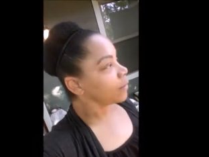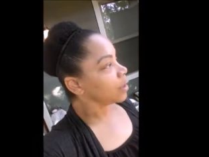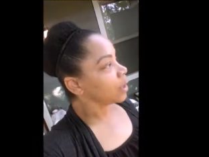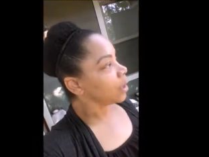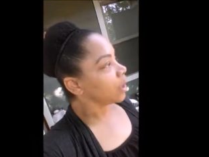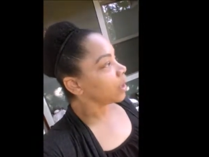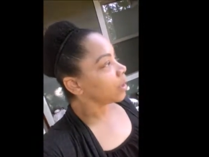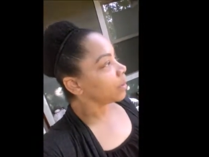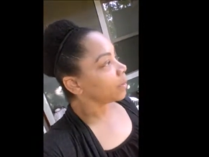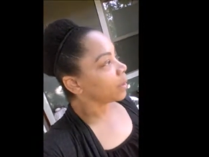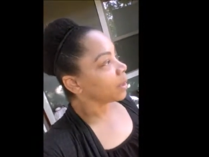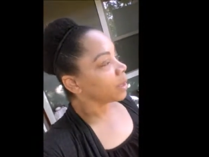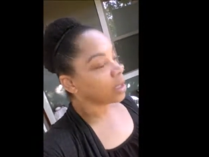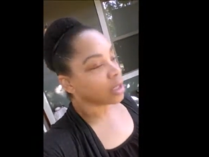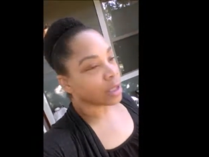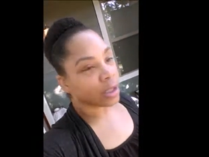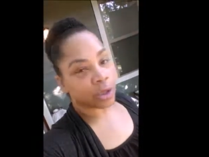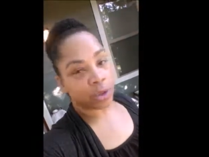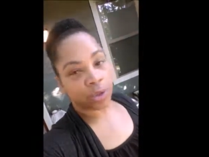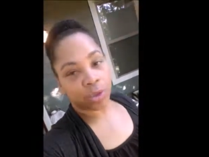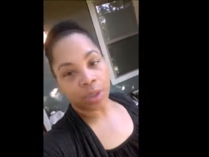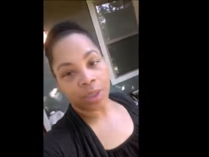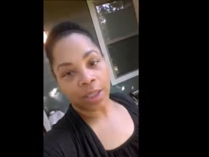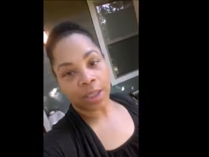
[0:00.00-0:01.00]
I got my
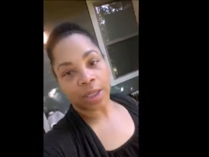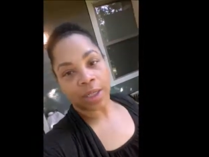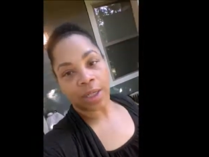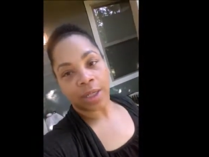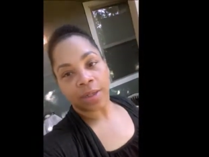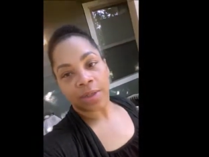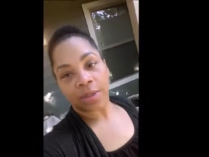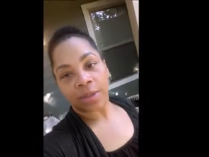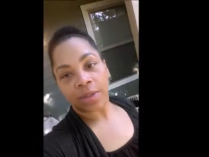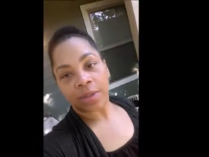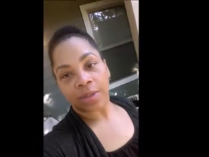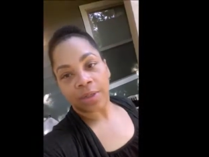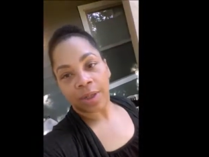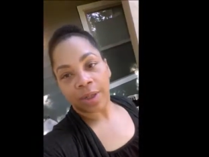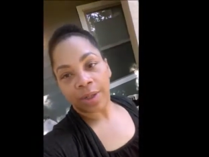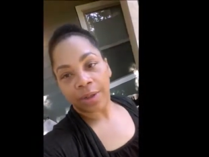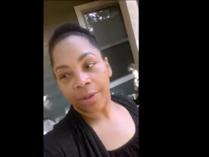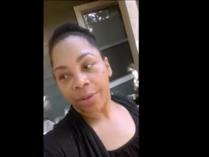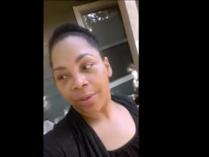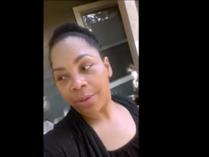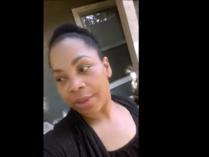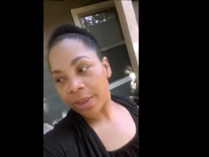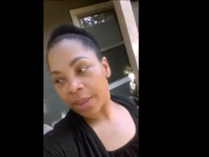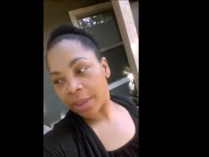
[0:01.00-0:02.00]
laundry laid out so that I
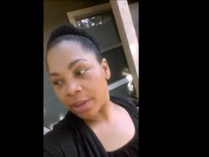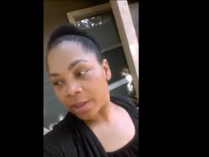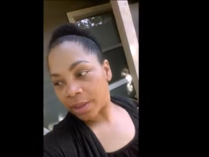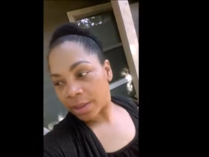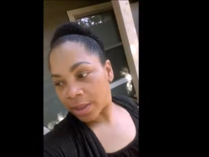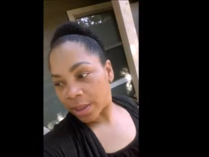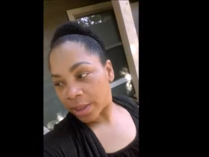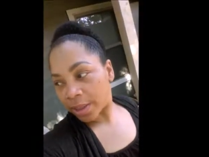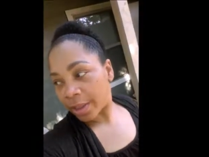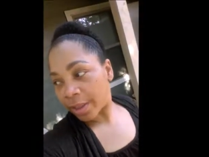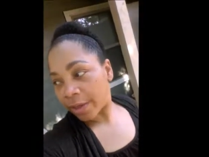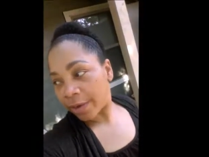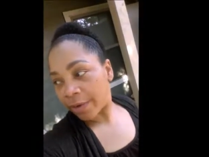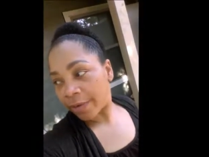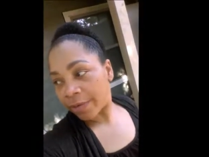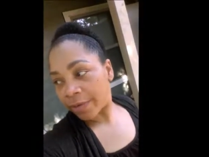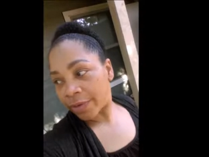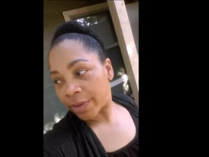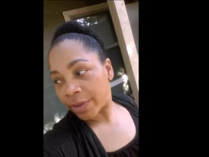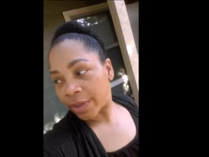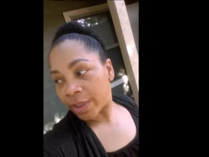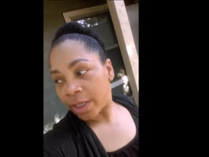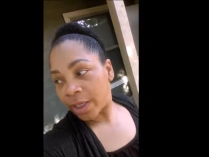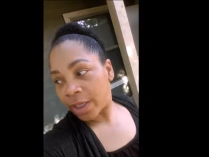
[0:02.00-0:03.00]
can go ahead and take care
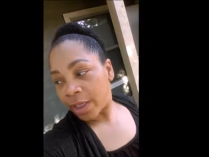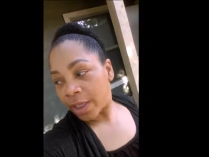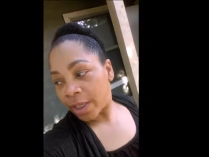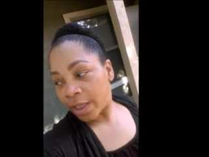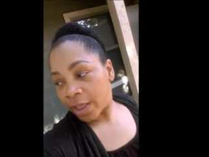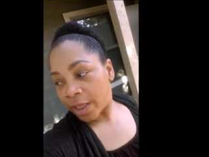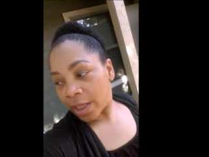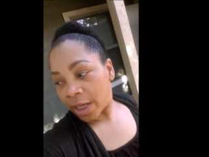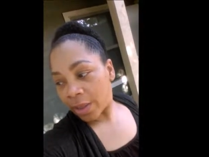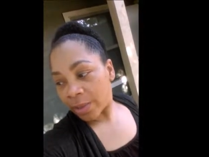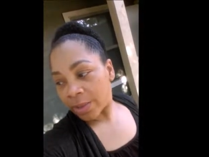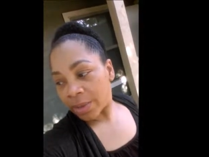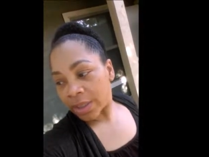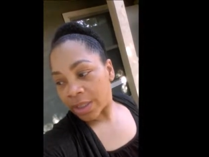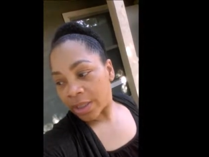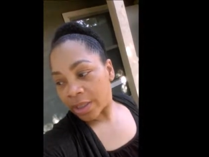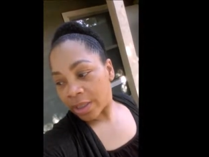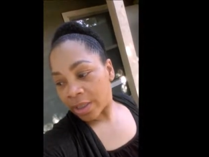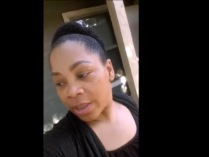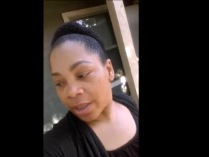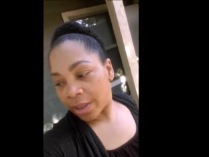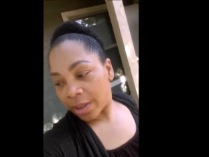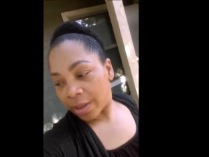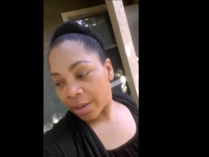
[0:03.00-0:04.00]
of it. And I was
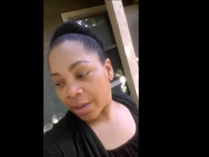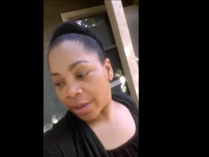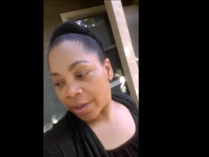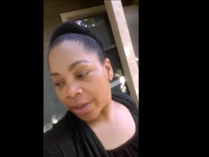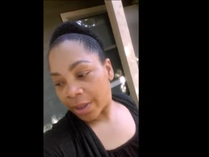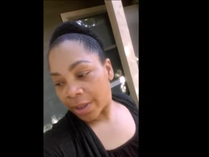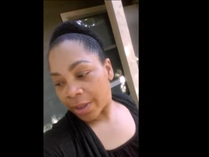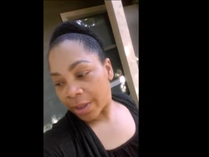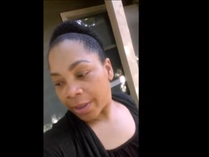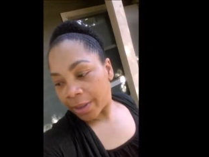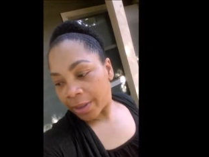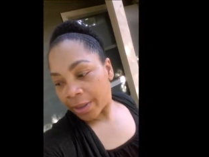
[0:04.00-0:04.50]
in there